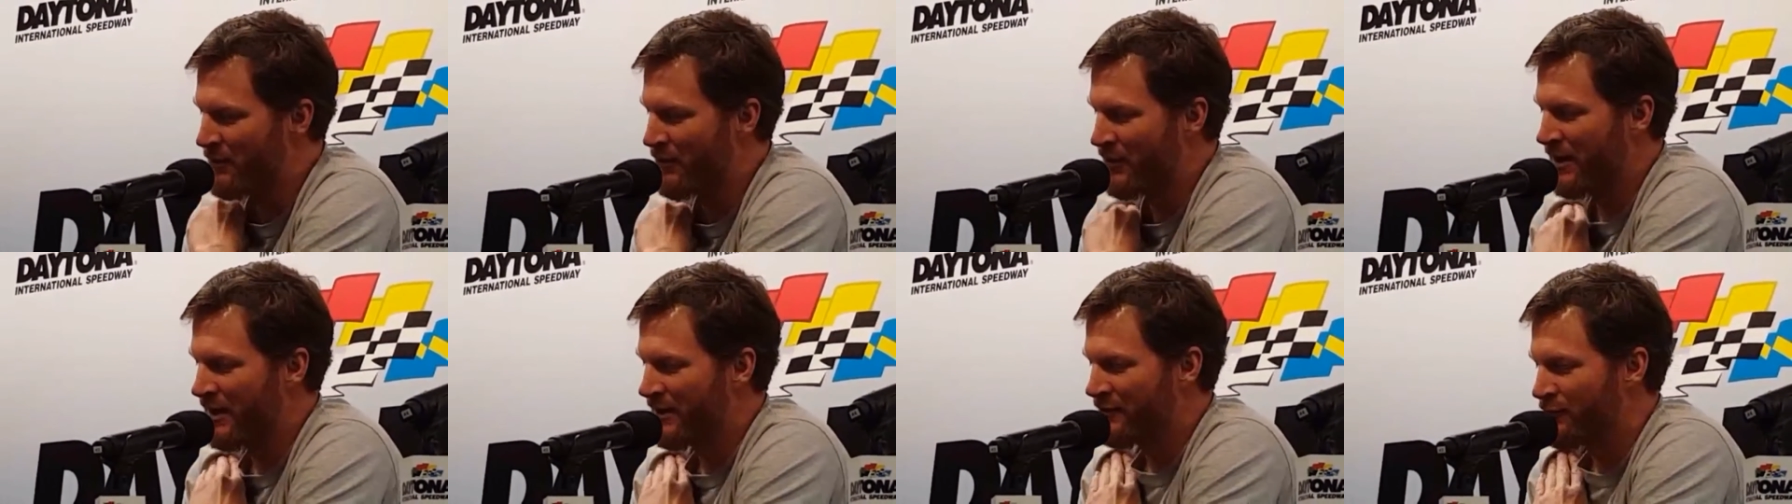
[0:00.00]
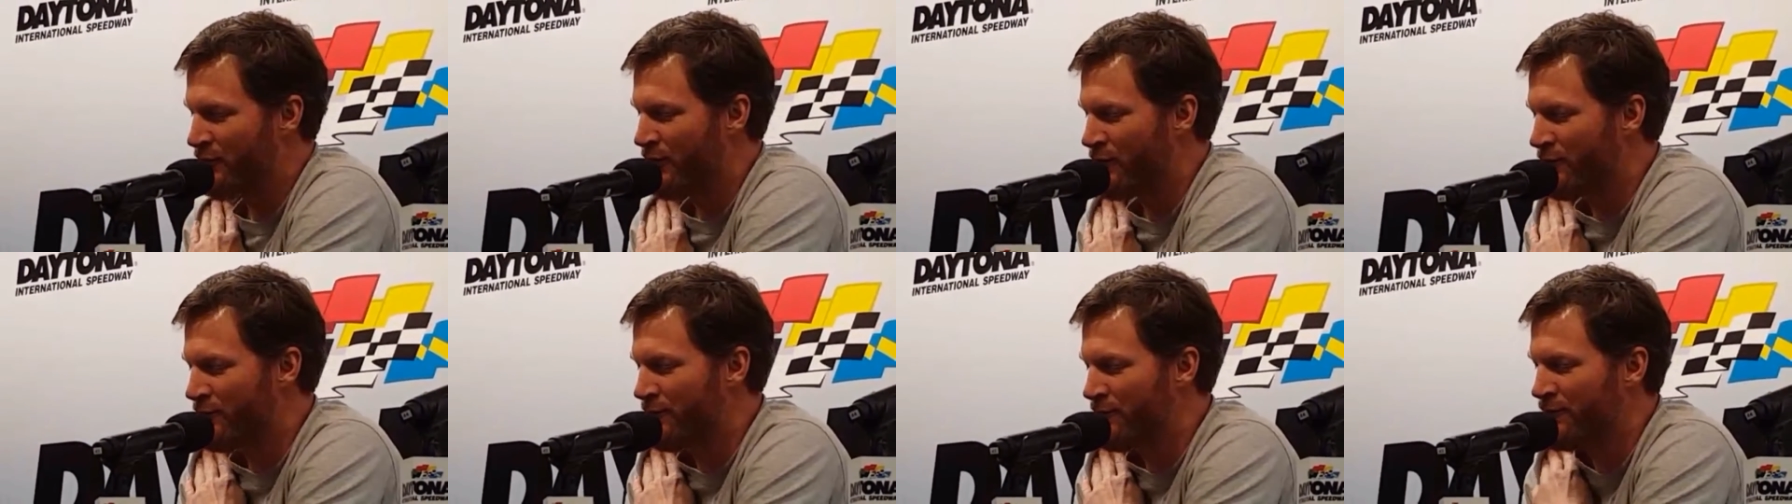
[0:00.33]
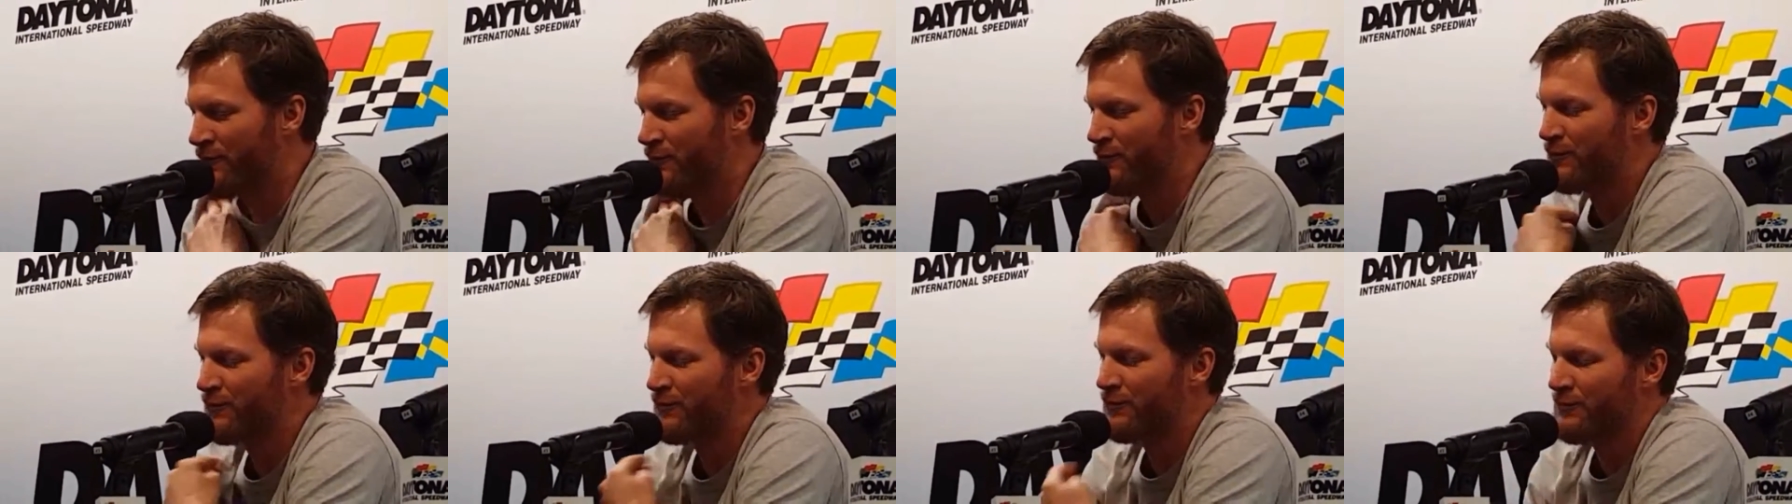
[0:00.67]
But when I
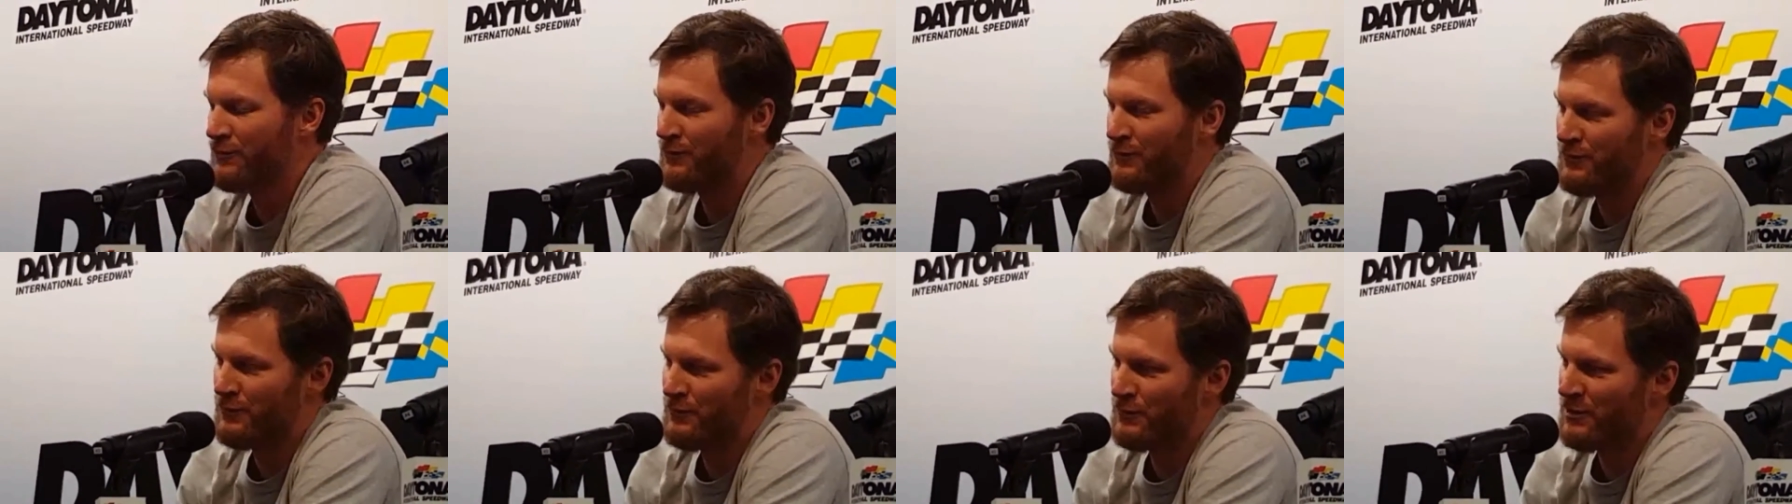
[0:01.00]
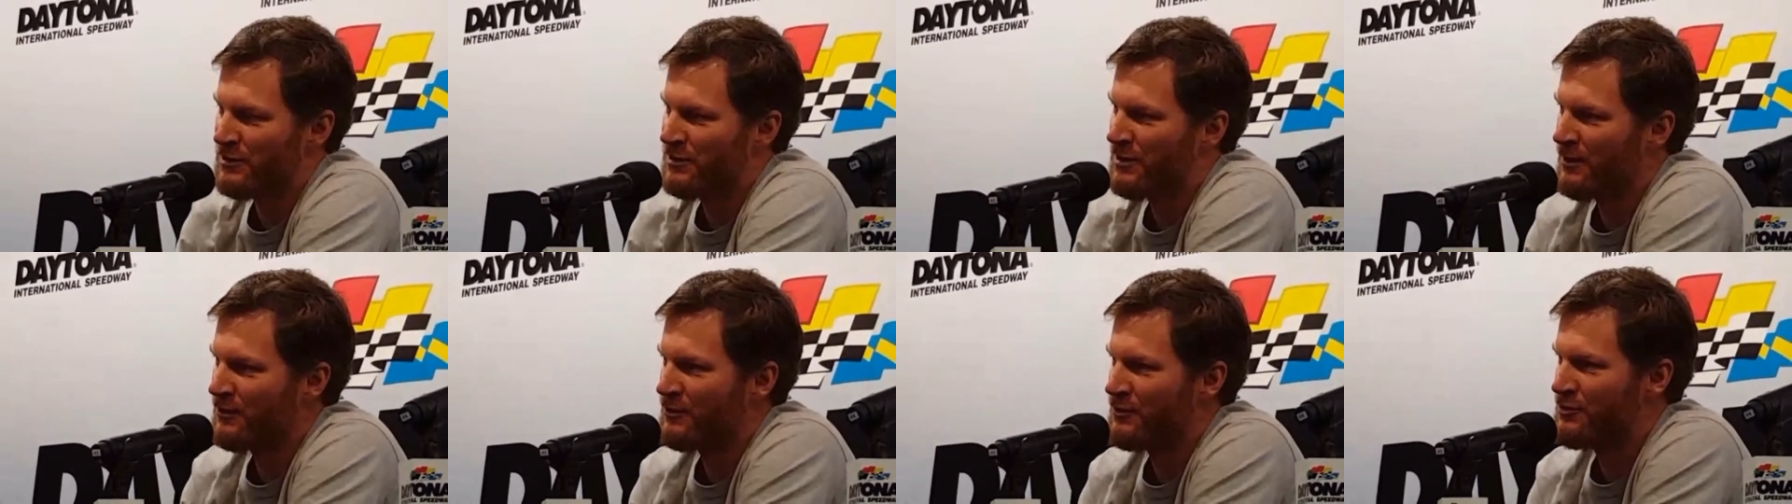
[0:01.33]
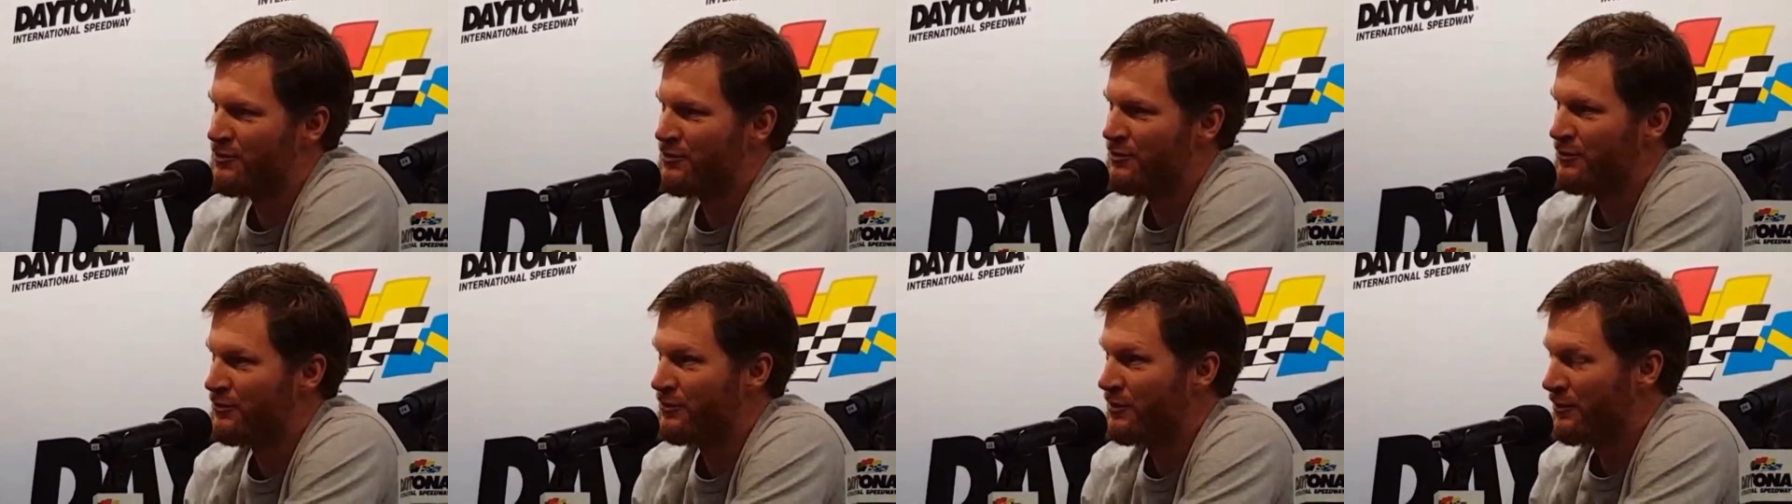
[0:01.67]
drove with
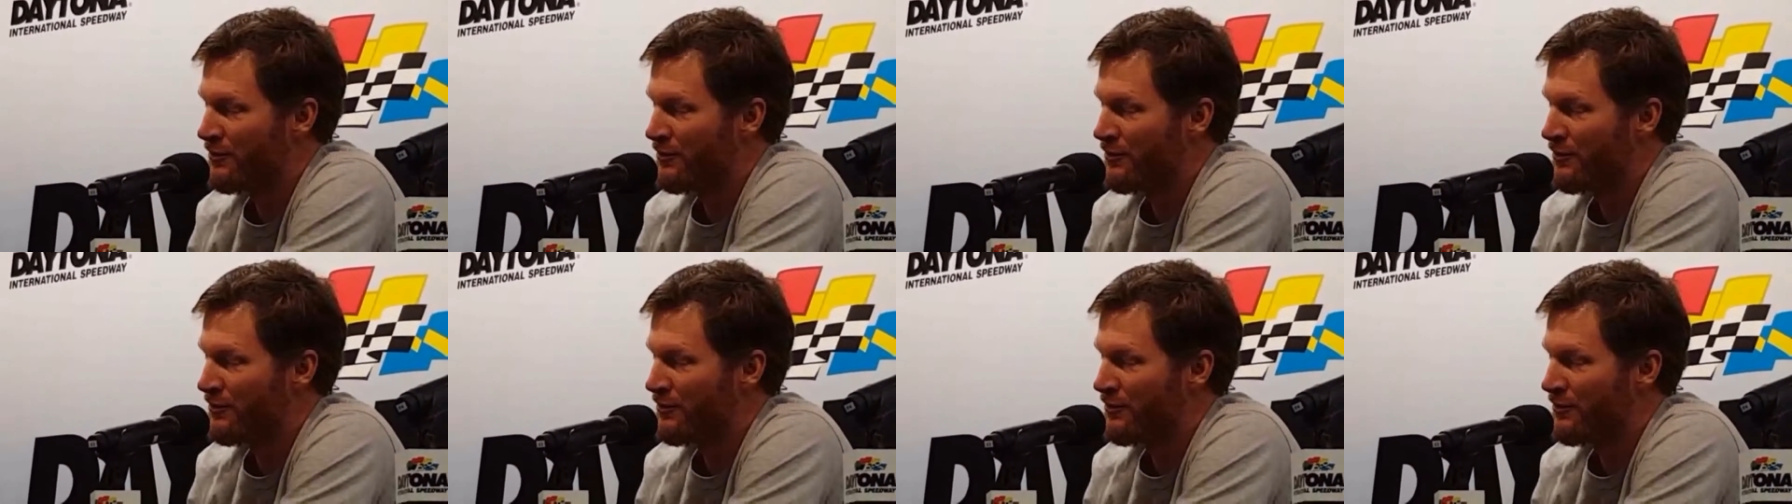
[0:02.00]
Tony Jr.